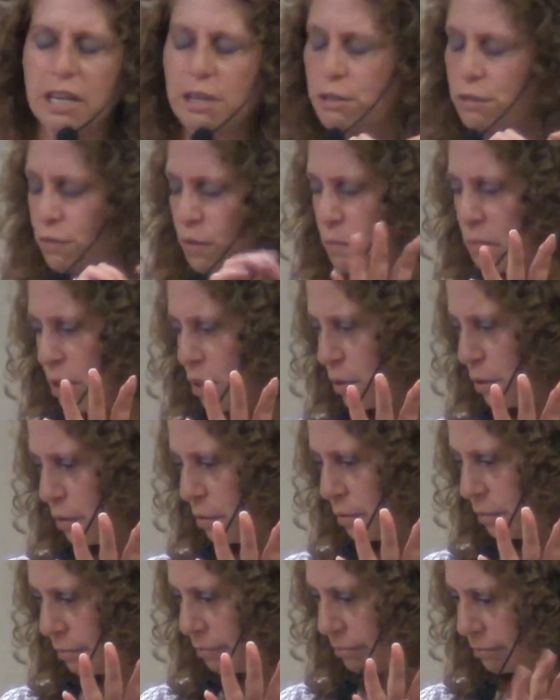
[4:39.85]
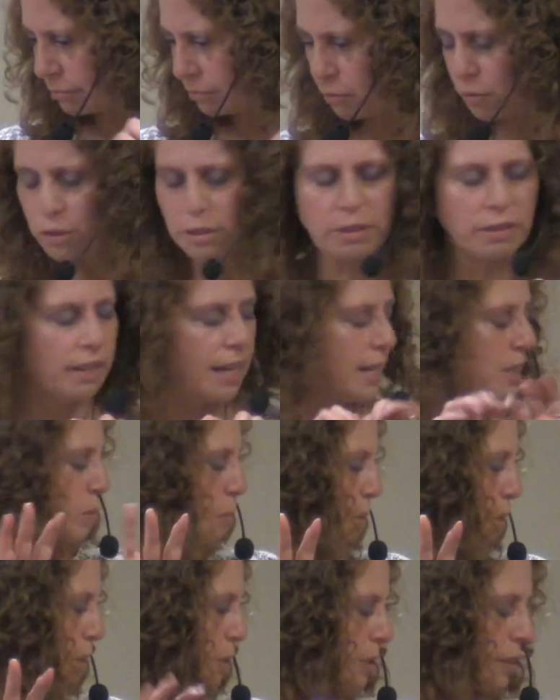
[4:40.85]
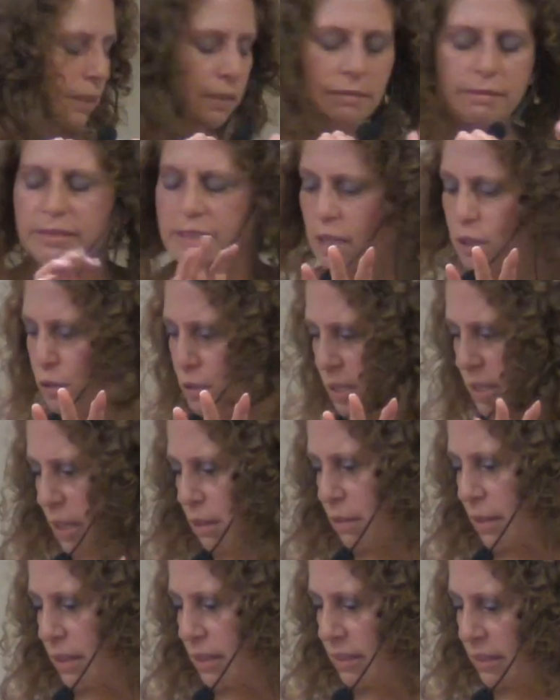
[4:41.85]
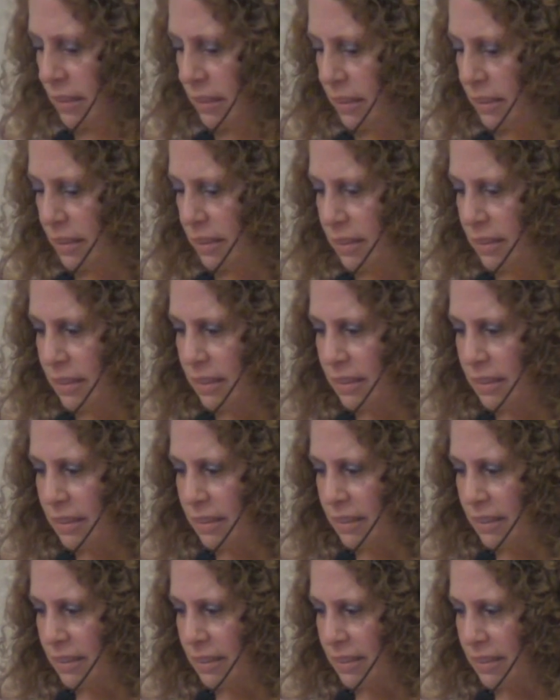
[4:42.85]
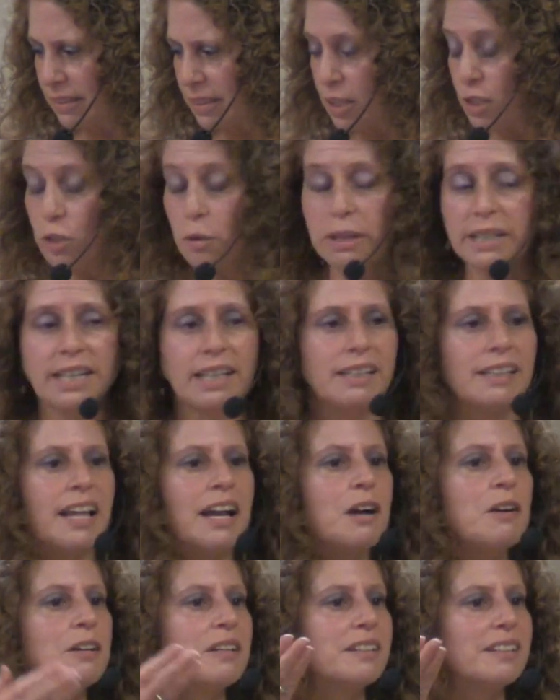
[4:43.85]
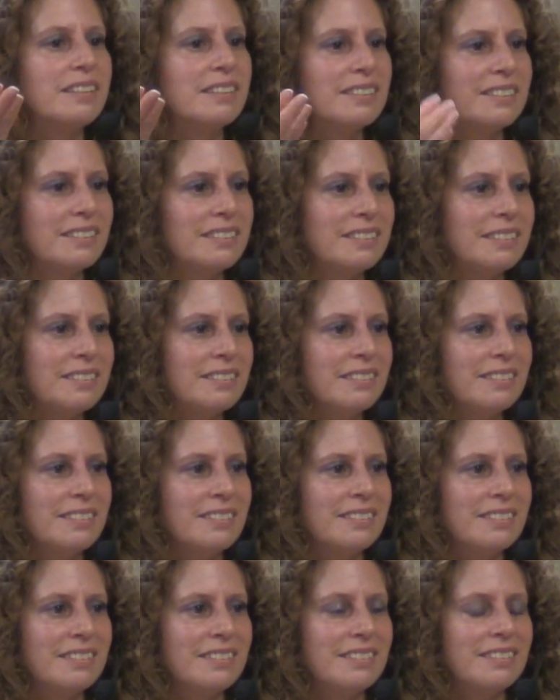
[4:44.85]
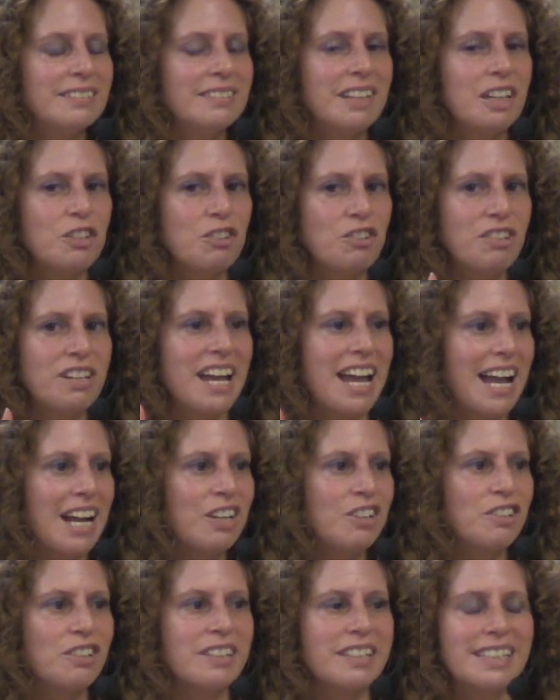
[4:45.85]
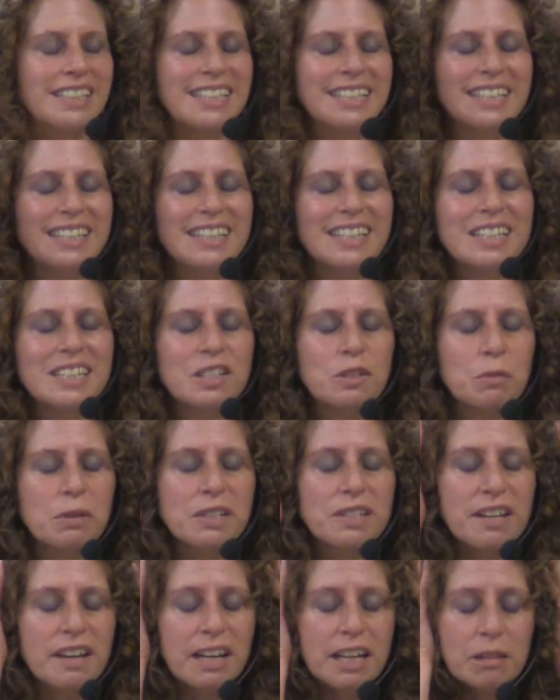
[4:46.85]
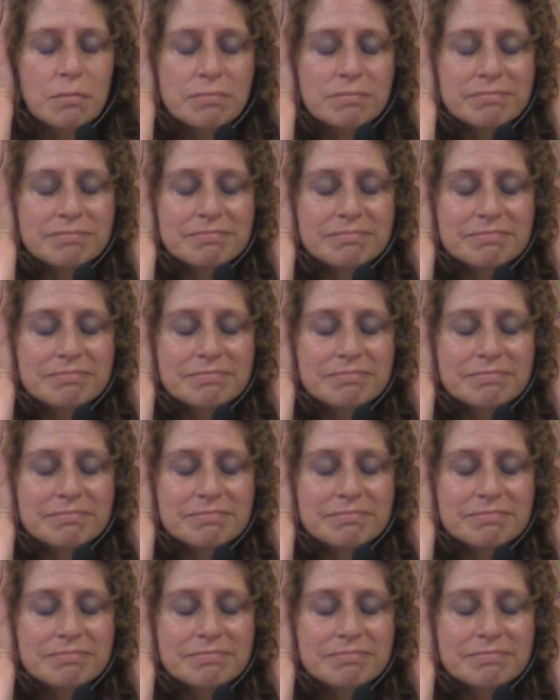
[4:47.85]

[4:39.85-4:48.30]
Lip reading: to hear from you, you're the last person, et cetera, et cetera. So I'd get louder. And she actually did this one time.